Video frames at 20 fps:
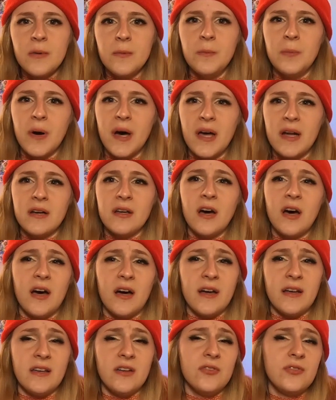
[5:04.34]
But
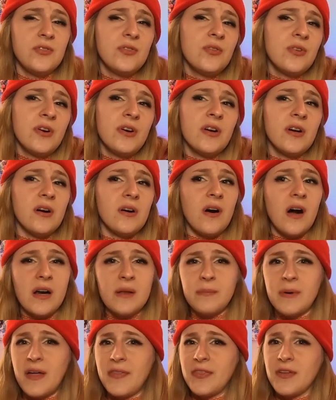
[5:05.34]
uh, you do learn a
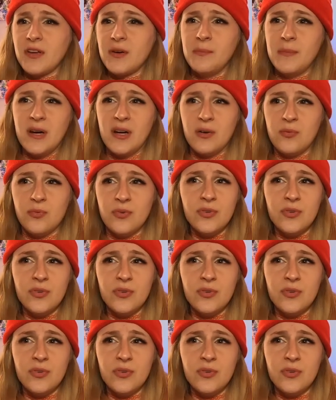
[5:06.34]
lot about the Khmer